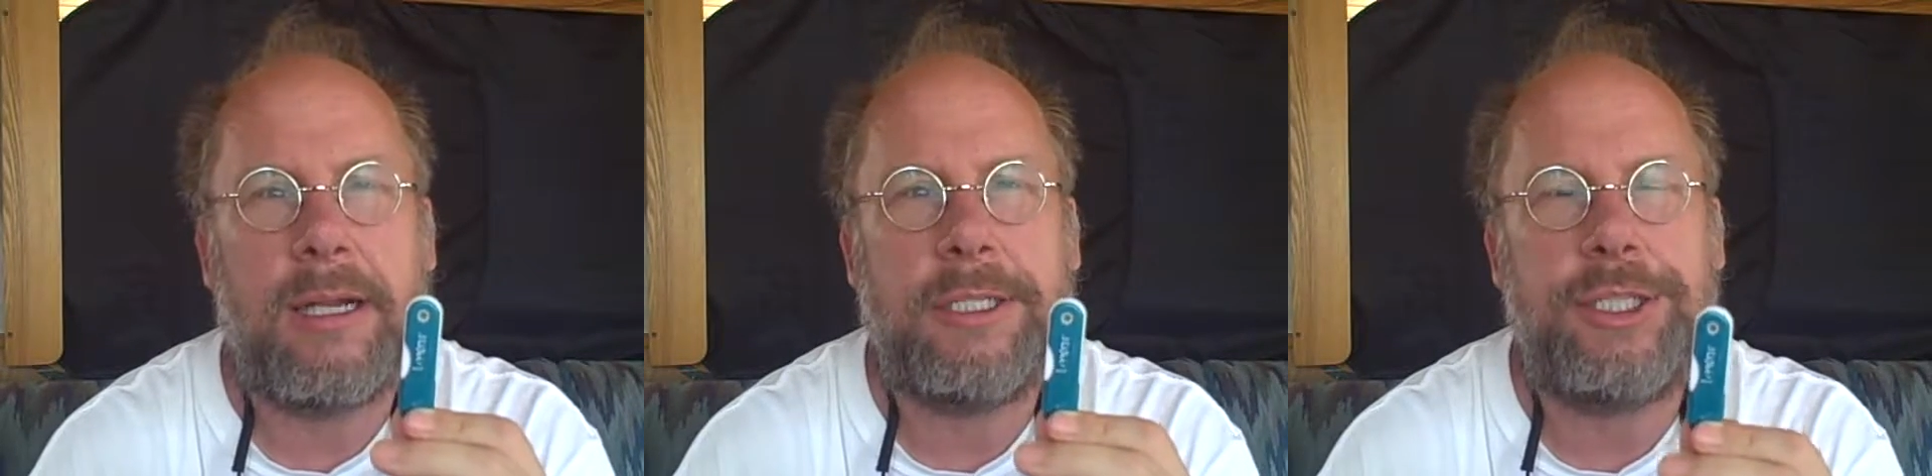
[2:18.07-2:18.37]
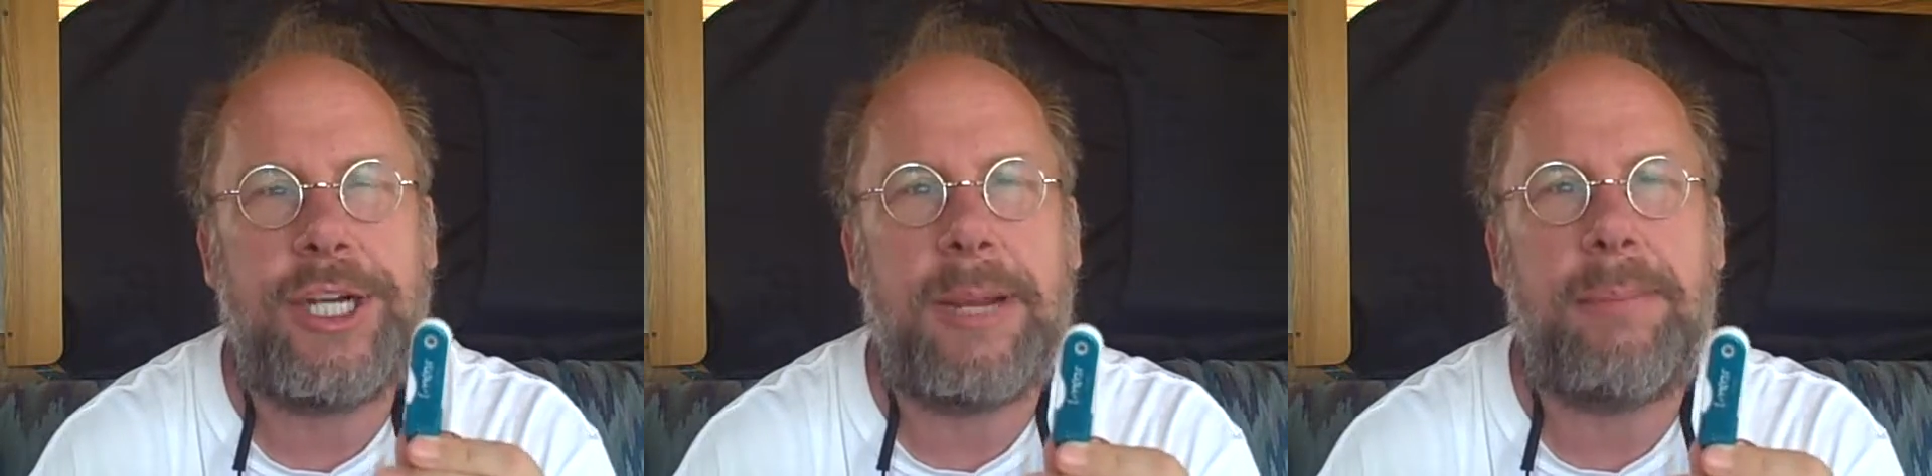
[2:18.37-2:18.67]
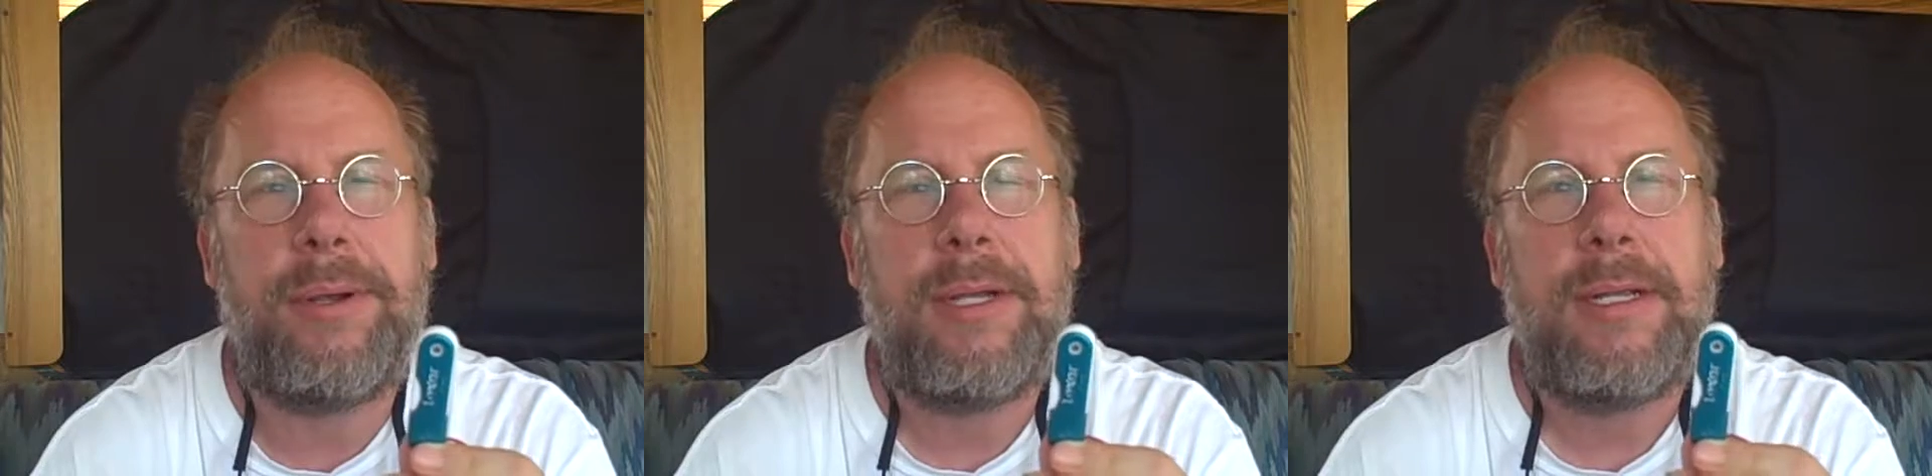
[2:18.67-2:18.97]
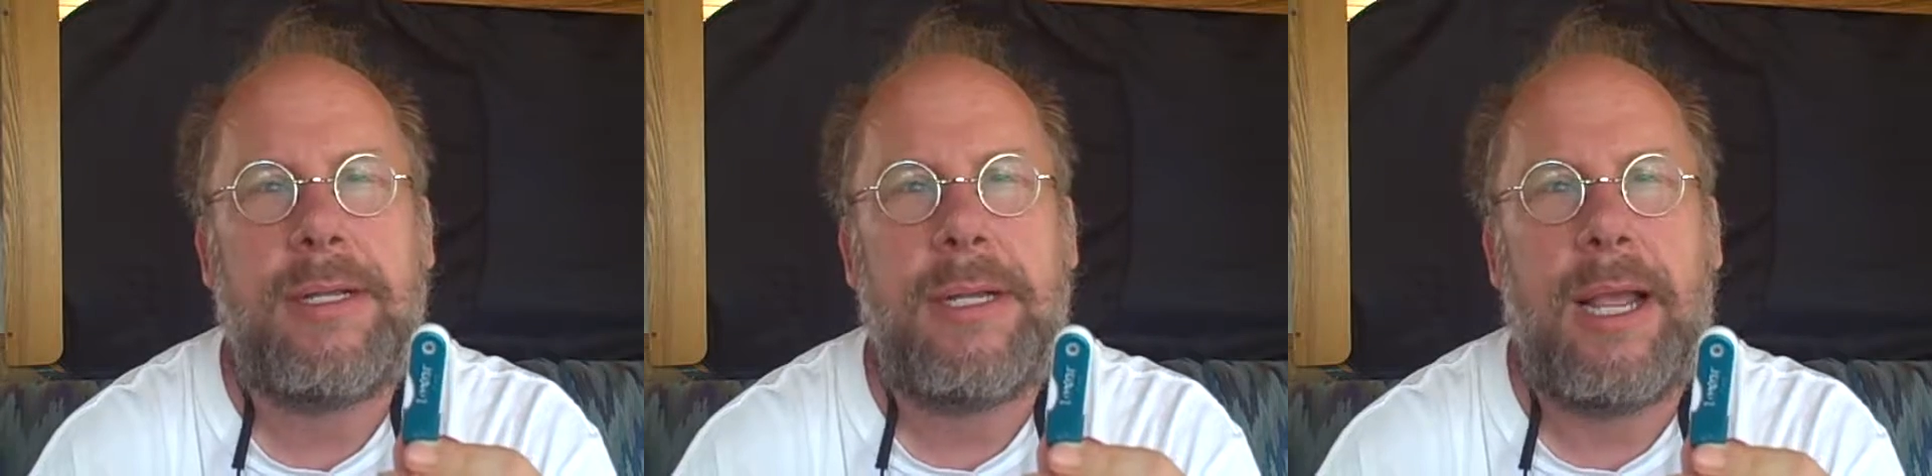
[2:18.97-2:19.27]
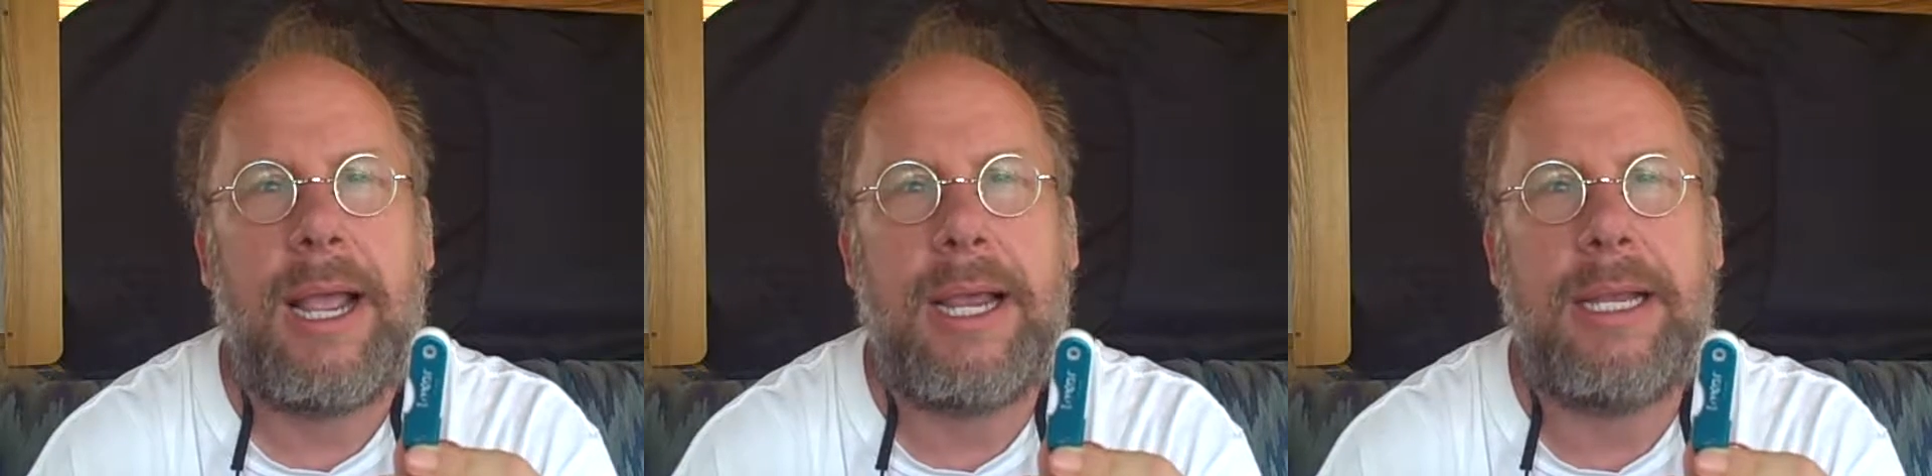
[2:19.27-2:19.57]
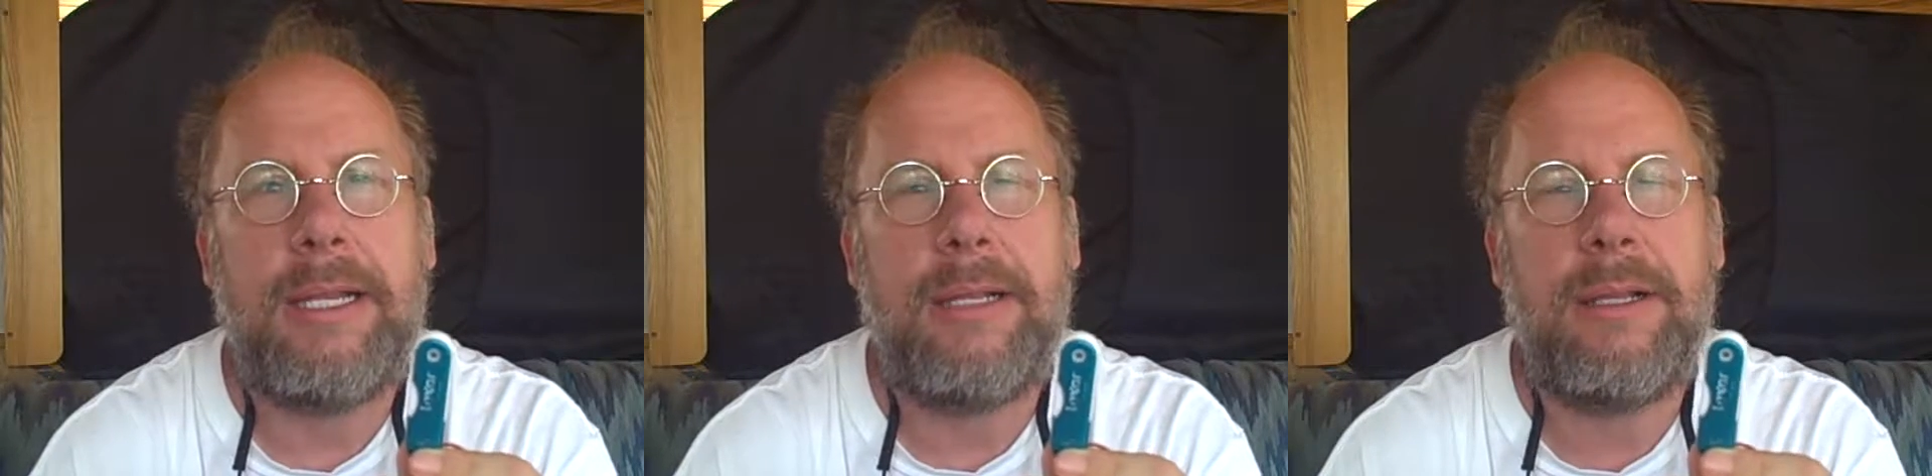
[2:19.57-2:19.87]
chip a